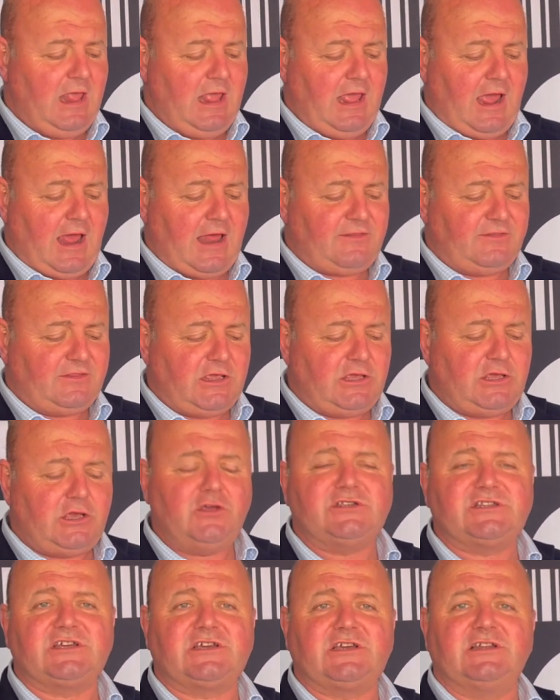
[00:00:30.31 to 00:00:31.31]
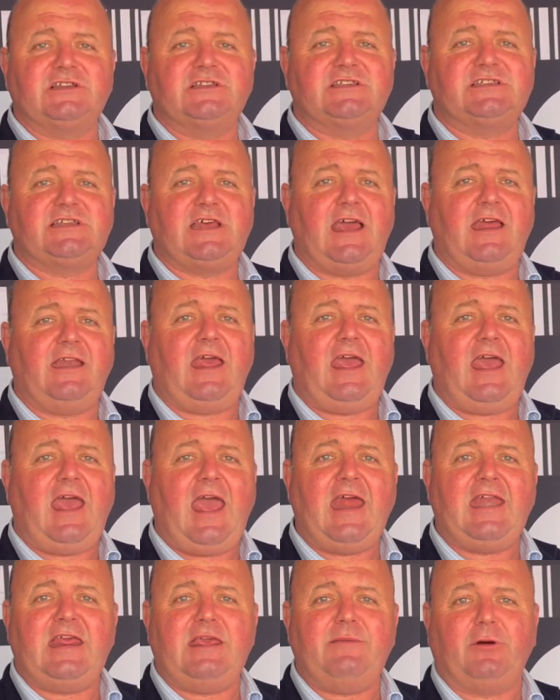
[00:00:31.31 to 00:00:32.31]
And the user can set
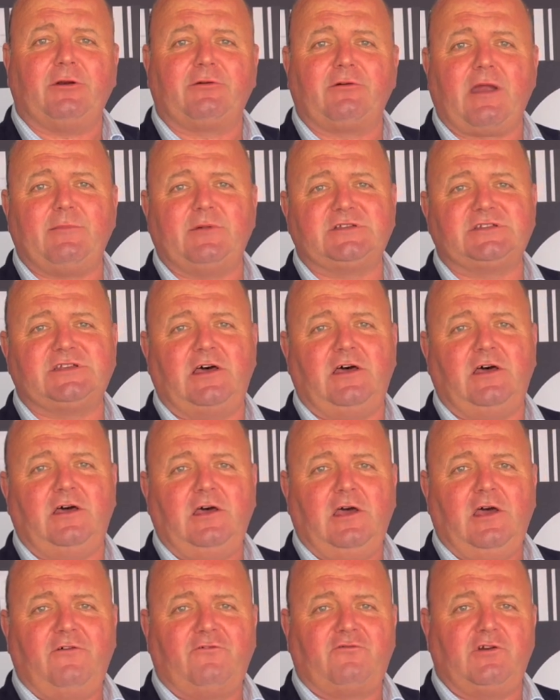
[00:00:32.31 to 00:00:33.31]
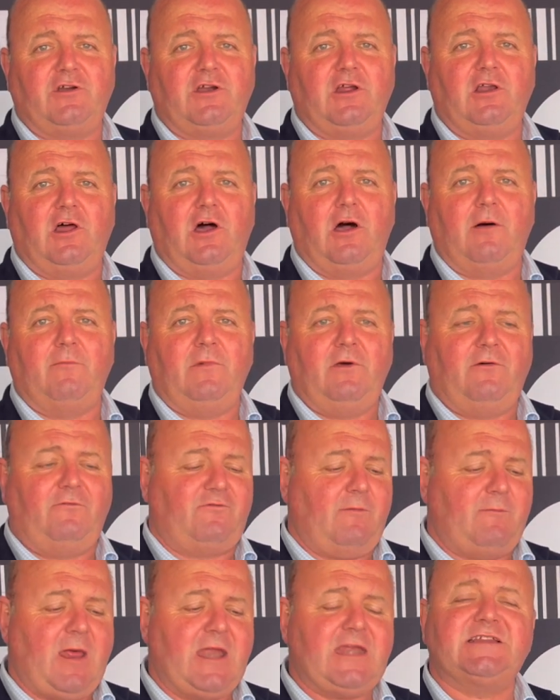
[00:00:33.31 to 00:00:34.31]
any parameter for an alarm
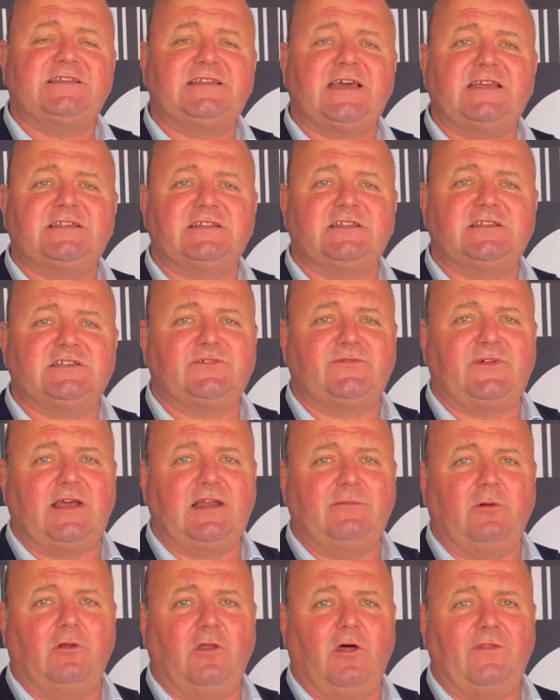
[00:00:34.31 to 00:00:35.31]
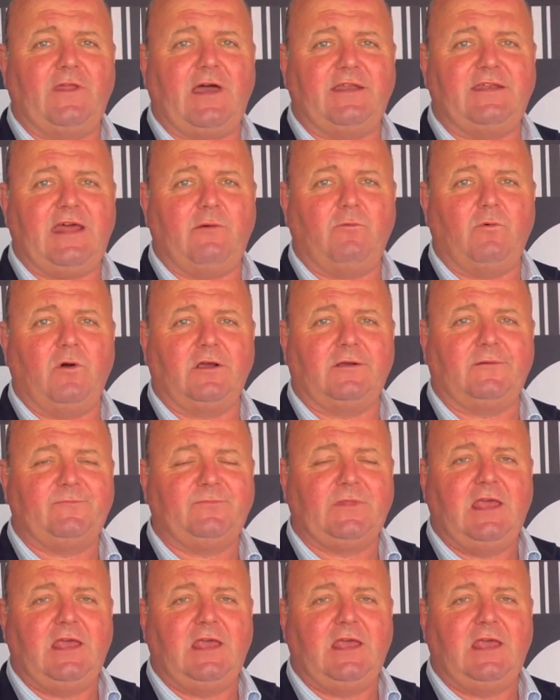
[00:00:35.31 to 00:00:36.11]
from any data that's available on that network.